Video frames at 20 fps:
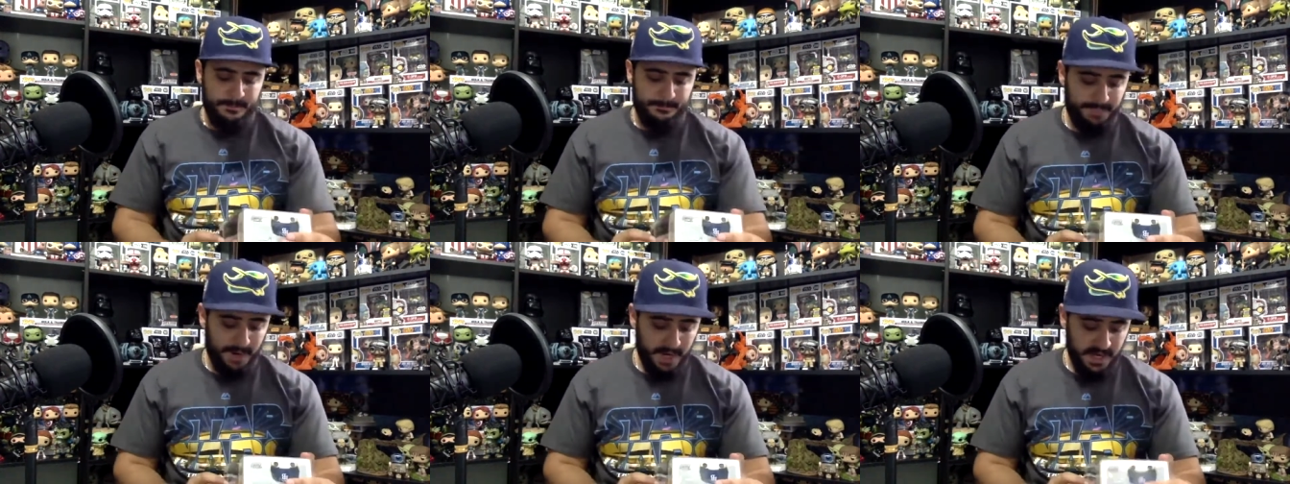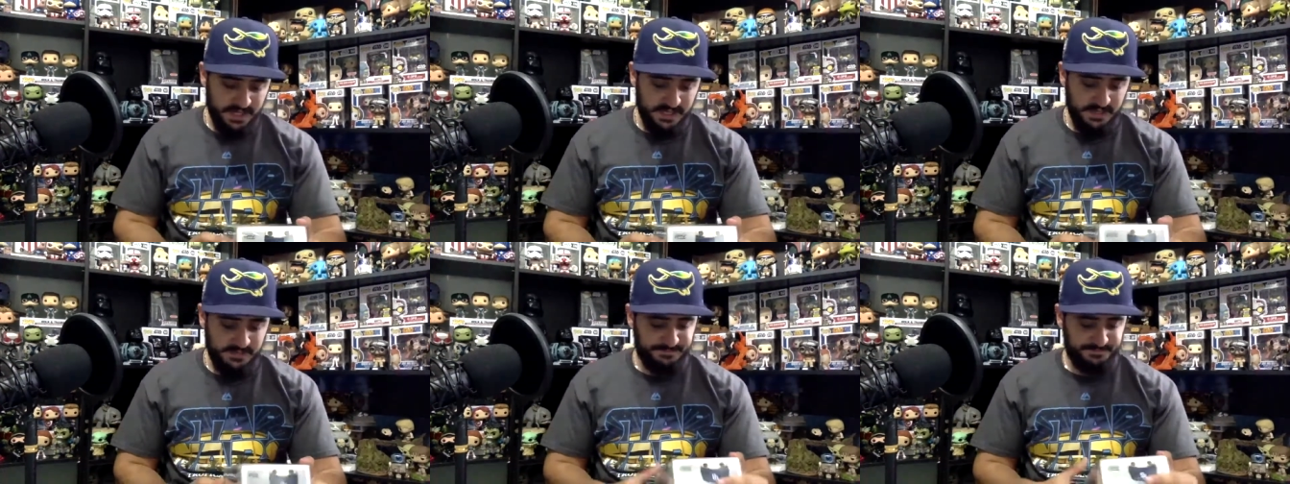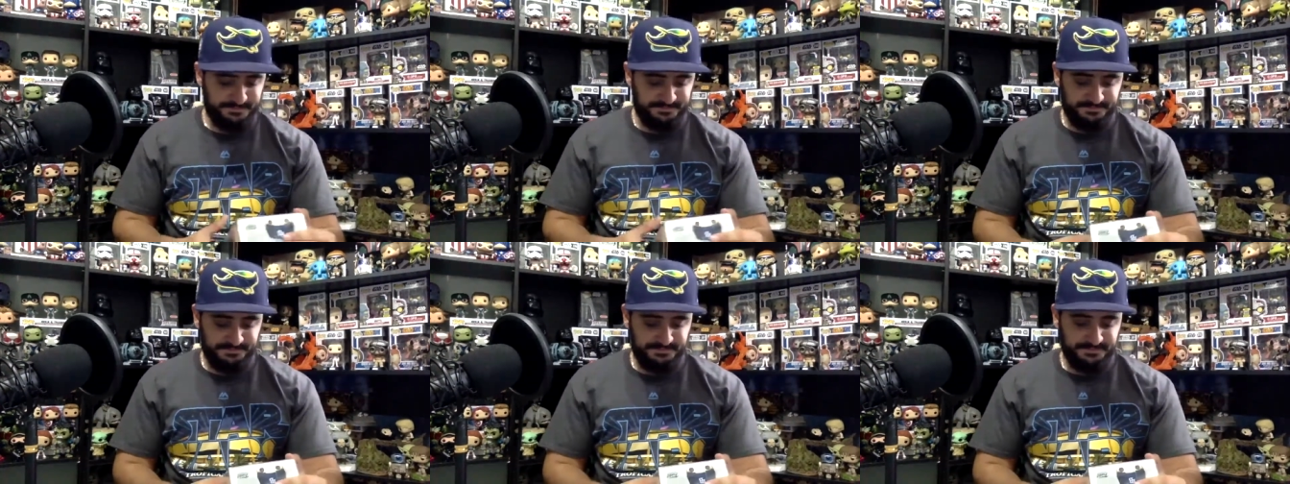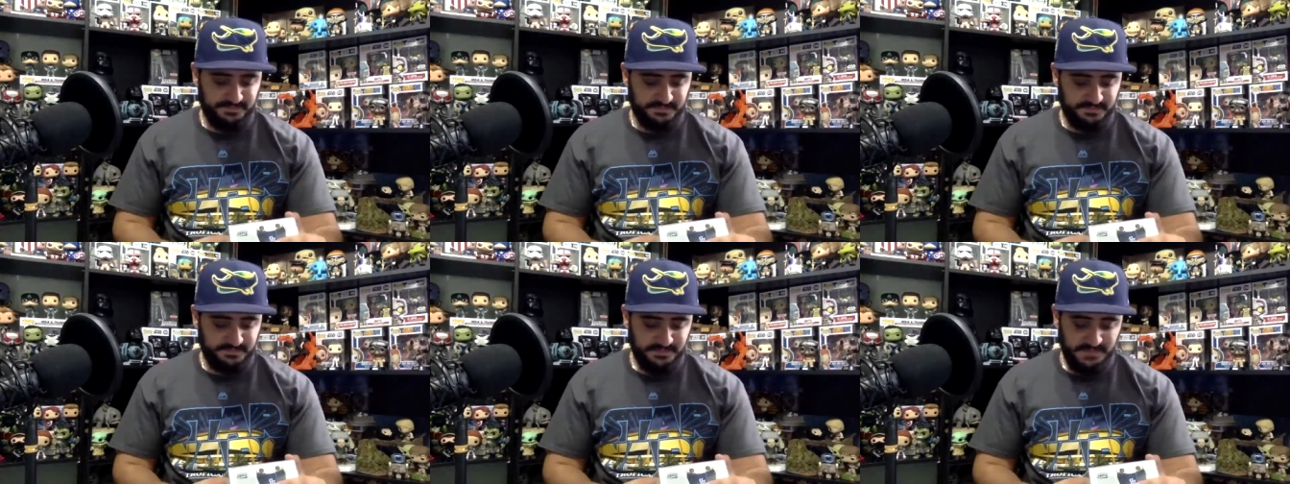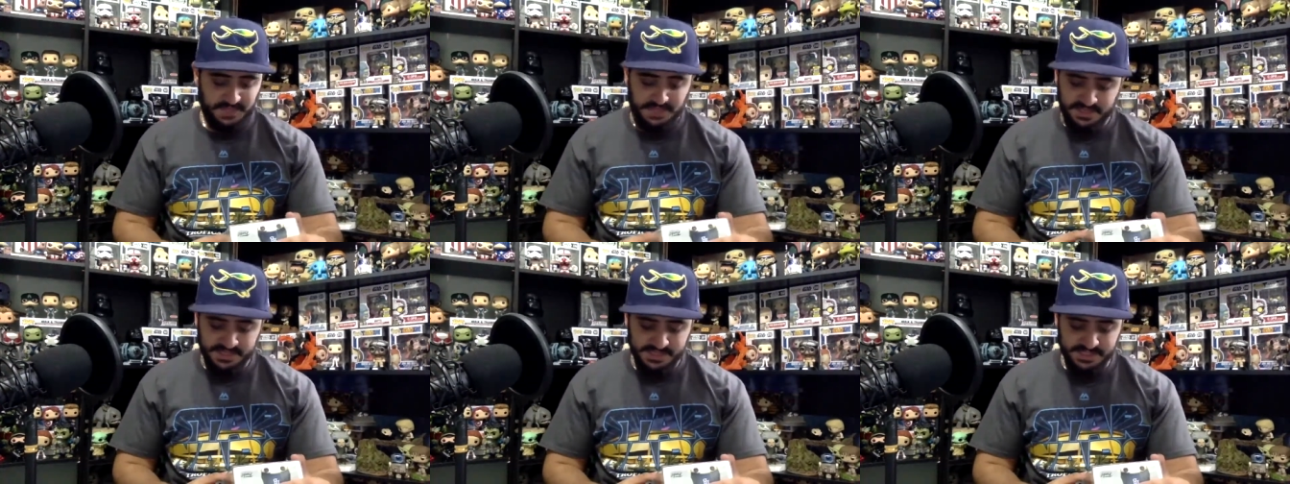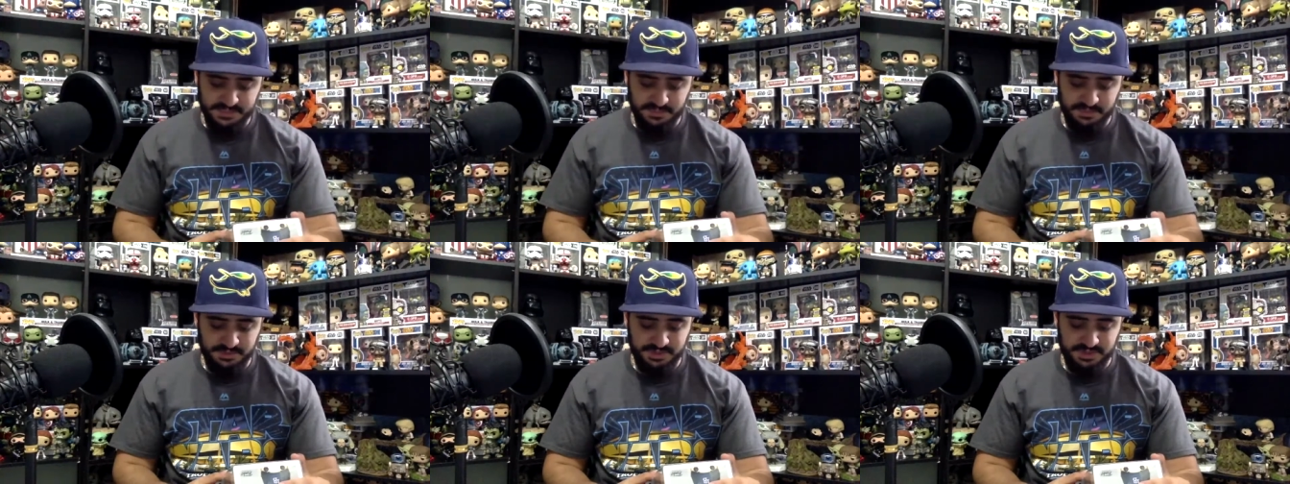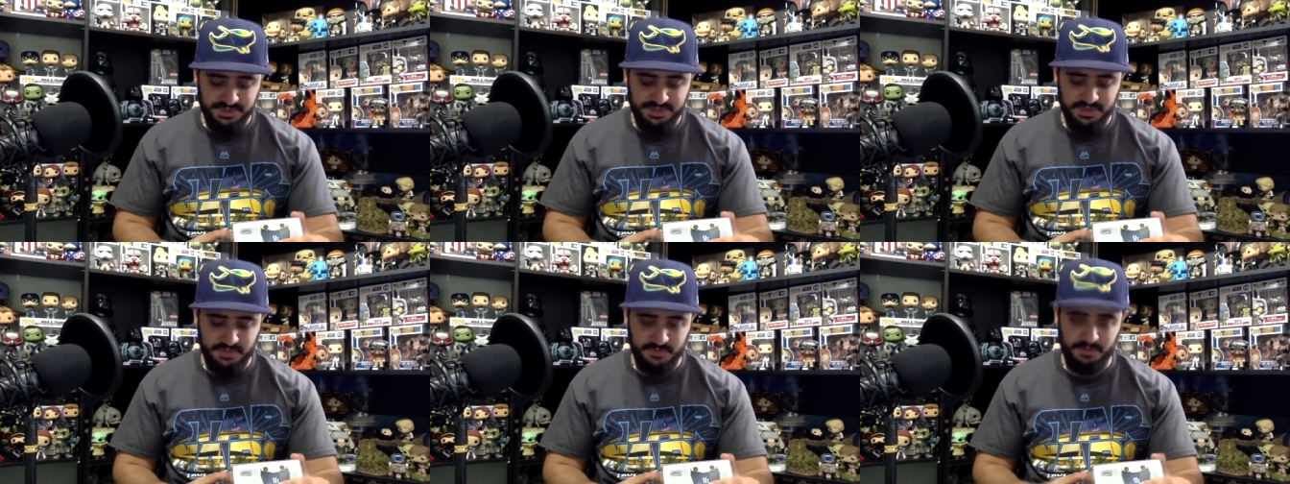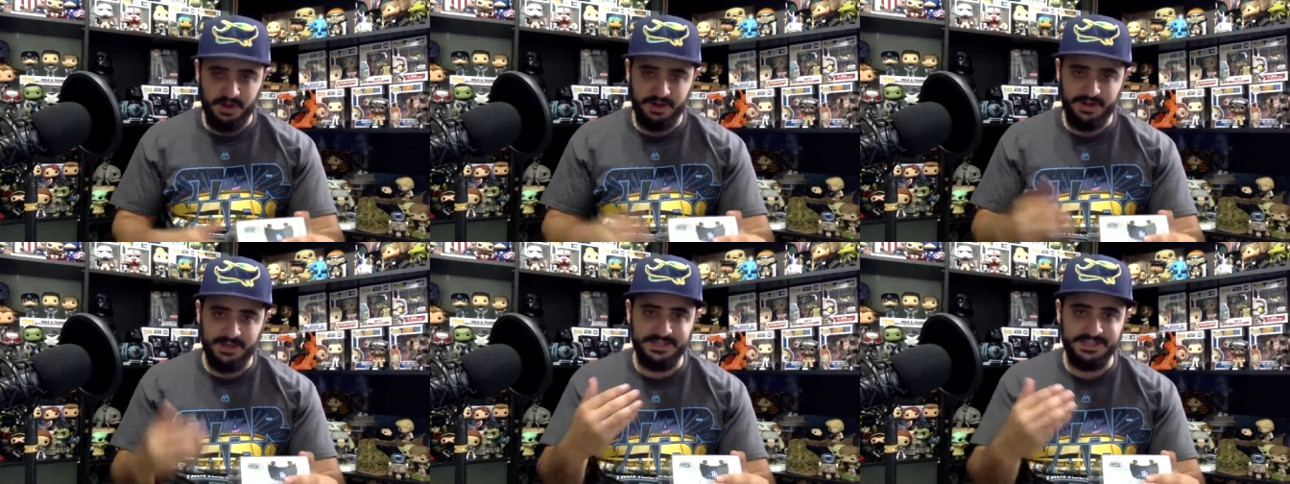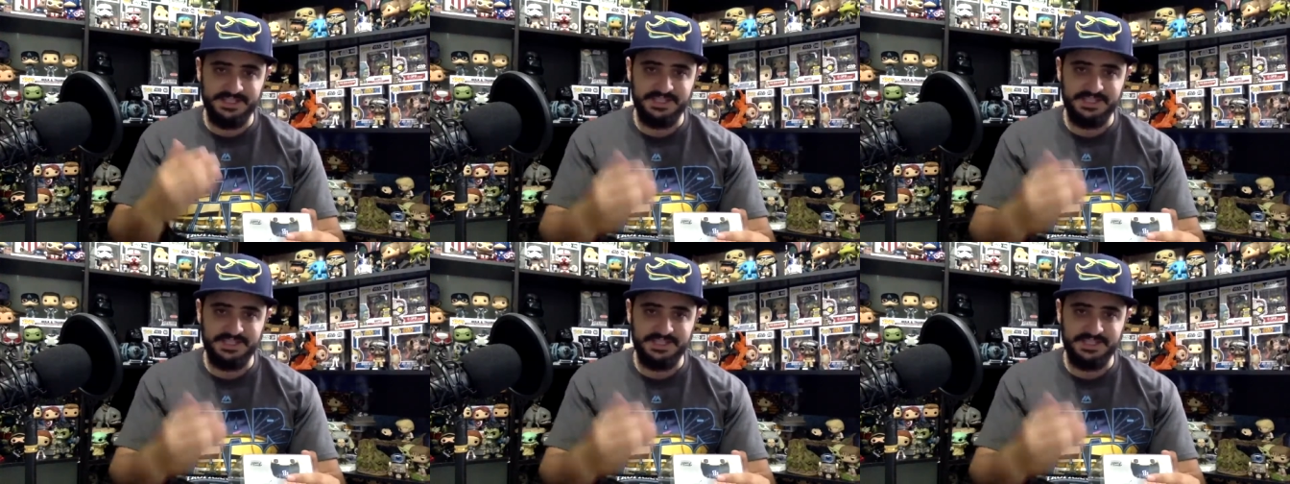But I guess we'll just jump right in.